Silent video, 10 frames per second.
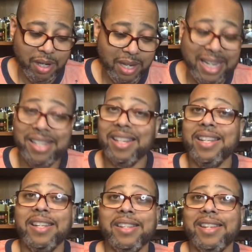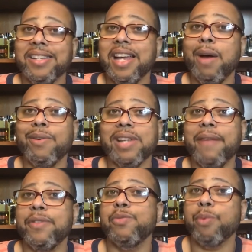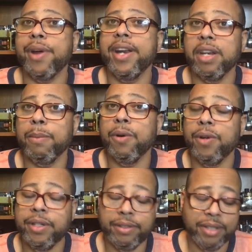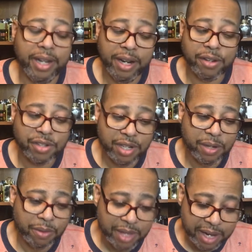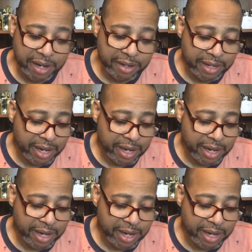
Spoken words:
Easily 6 hours after spraying them on, they are still there.